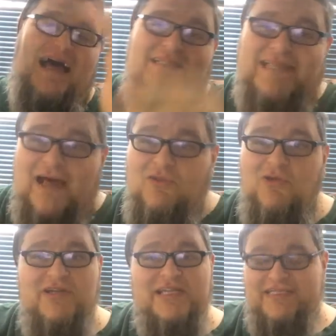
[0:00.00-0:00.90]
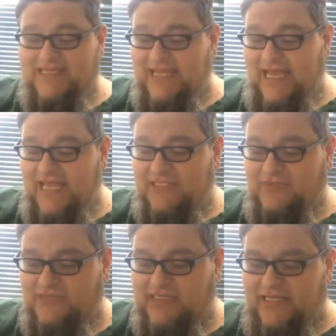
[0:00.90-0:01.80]
I downloaded it today,
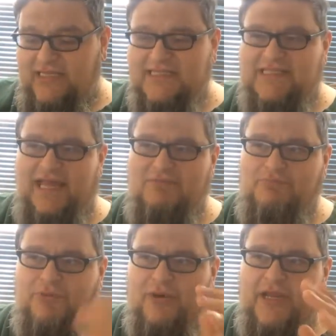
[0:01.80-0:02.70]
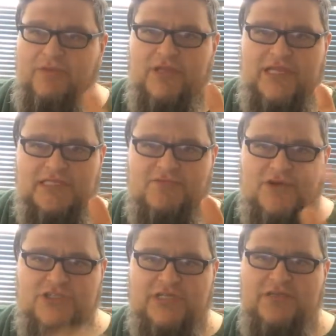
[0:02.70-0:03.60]
so it's that it's that pre-release
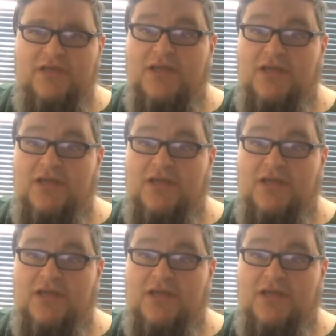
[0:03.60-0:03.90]
version.